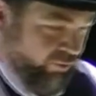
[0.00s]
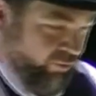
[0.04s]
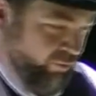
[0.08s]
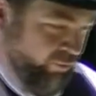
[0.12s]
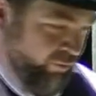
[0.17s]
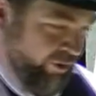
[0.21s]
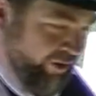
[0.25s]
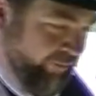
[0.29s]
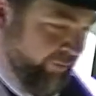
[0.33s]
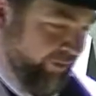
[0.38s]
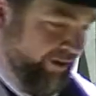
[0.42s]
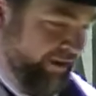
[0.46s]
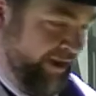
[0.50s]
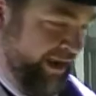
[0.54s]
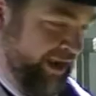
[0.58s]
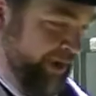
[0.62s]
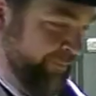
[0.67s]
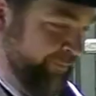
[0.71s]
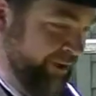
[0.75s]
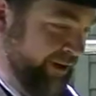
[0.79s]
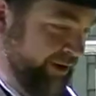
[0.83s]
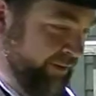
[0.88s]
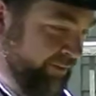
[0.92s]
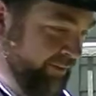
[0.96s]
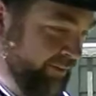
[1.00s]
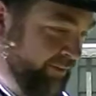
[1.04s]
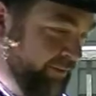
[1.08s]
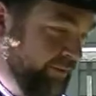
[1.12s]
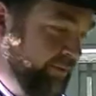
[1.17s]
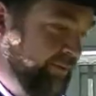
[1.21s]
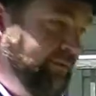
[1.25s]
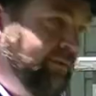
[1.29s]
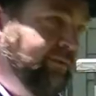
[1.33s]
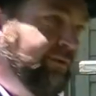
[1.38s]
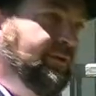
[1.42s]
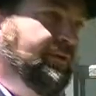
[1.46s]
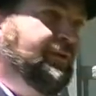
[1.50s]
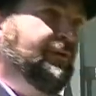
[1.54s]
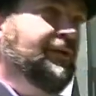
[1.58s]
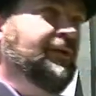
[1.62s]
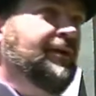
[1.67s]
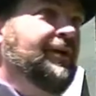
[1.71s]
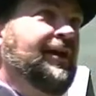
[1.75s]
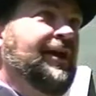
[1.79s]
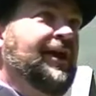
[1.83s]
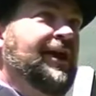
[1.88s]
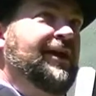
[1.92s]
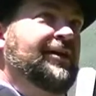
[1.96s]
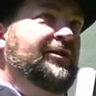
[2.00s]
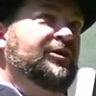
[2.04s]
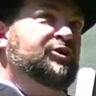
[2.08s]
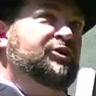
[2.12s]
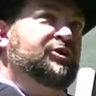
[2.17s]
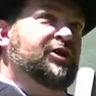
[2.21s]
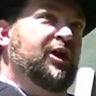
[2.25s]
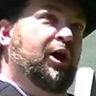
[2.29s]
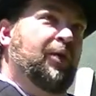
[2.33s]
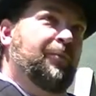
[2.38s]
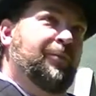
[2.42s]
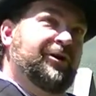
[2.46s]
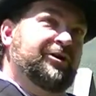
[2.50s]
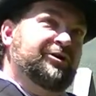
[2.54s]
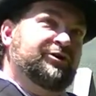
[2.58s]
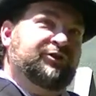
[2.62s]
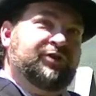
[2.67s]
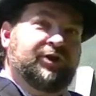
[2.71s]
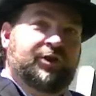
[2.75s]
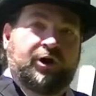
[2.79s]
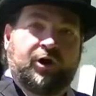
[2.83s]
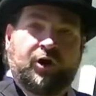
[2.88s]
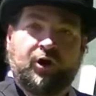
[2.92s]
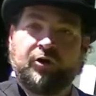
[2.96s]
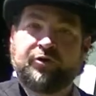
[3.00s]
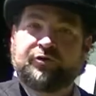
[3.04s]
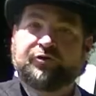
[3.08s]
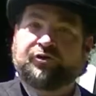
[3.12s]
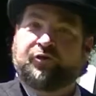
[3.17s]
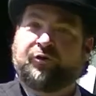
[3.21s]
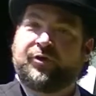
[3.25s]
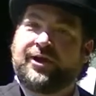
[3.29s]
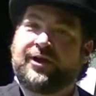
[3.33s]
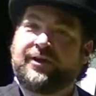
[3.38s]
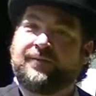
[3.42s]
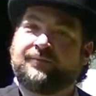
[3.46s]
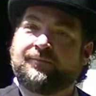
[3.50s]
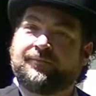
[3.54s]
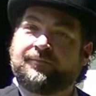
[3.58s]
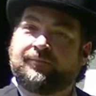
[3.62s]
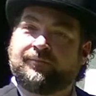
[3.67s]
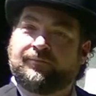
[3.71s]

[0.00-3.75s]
we were camping, and a shell burst in an oak tree.